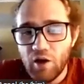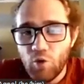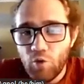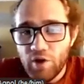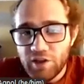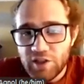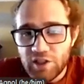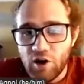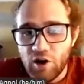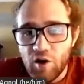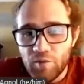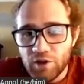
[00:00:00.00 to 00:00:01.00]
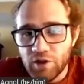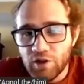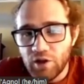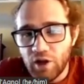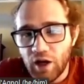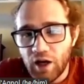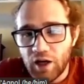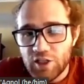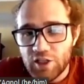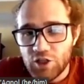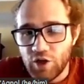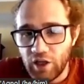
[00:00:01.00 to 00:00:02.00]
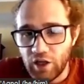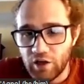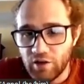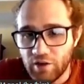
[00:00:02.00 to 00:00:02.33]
with this common uh, string here,